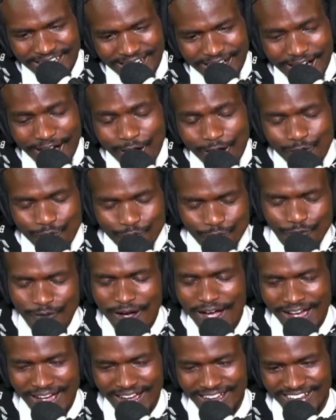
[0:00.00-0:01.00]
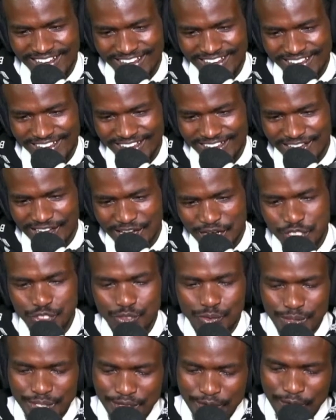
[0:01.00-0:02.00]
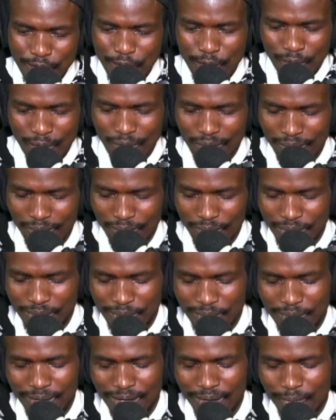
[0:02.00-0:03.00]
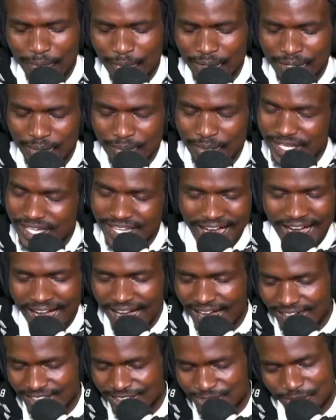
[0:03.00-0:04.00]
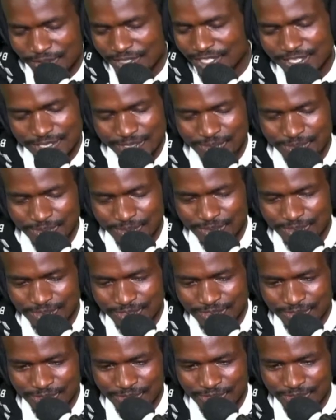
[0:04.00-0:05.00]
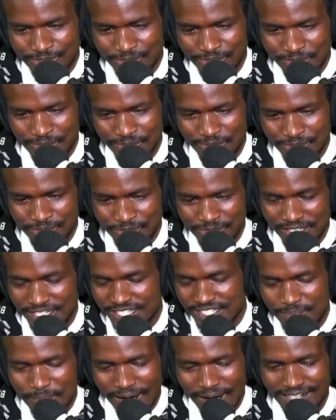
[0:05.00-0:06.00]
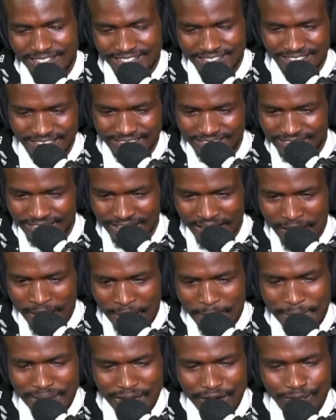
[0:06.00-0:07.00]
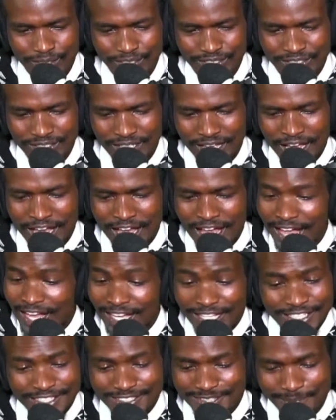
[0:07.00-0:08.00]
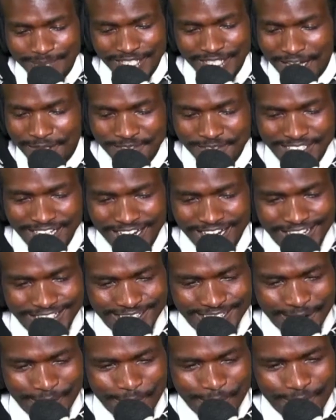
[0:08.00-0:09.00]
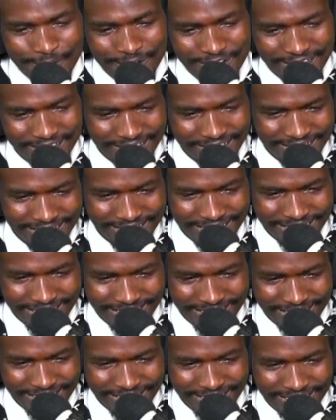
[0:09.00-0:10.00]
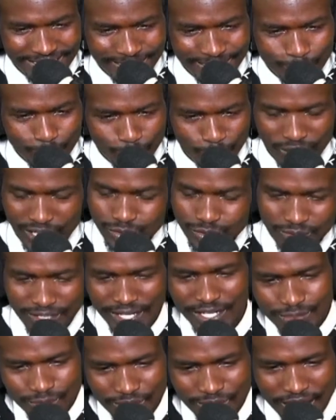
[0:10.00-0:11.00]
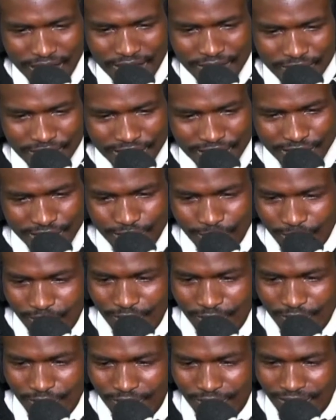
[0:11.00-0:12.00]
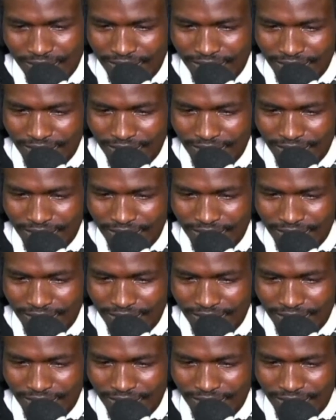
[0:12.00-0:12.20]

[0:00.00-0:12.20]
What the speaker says: How far should we go when we are talking to these partners? Because sometimes inaleta ngori. Unatulia tulia hivi kidogo.